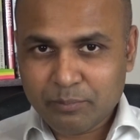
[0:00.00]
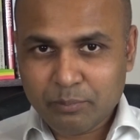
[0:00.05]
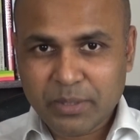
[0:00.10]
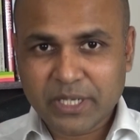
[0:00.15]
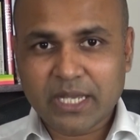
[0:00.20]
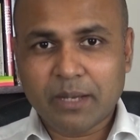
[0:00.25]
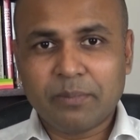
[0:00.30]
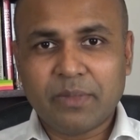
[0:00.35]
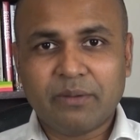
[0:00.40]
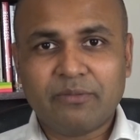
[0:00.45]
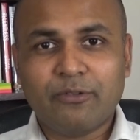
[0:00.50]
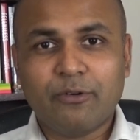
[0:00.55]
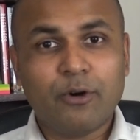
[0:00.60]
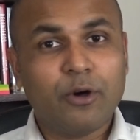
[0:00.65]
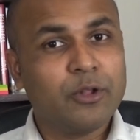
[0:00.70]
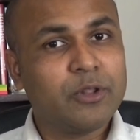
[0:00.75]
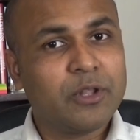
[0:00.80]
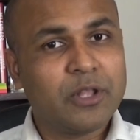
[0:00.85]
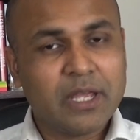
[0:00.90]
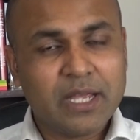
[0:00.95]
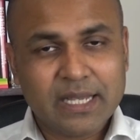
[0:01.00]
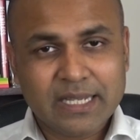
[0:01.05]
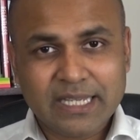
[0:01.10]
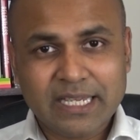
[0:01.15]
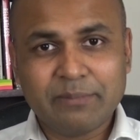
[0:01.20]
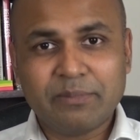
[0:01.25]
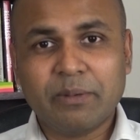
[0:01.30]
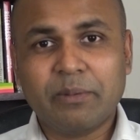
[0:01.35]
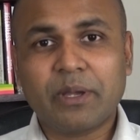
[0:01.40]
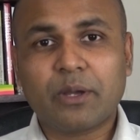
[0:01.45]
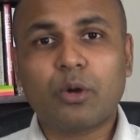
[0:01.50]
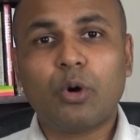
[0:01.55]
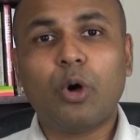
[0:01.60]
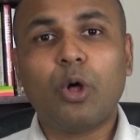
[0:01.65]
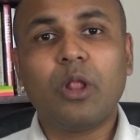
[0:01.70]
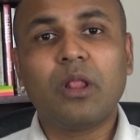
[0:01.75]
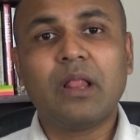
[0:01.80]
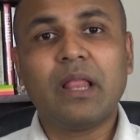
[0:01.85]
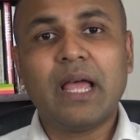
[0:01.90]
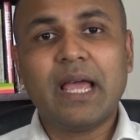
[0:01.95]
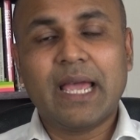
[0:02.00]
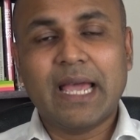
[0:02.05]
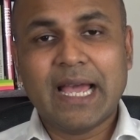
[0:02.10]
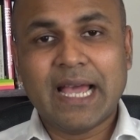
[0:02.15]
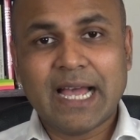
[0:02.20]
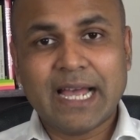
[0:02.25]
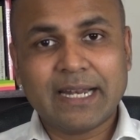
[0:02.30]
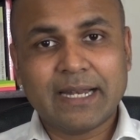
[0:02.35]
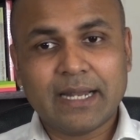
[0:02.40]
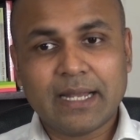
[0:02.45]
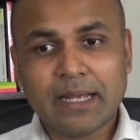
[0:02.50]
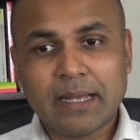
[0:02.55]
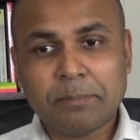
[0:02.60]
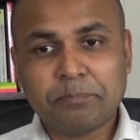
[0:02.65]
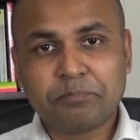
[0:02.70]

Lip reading: pick up the phone, give them a call, and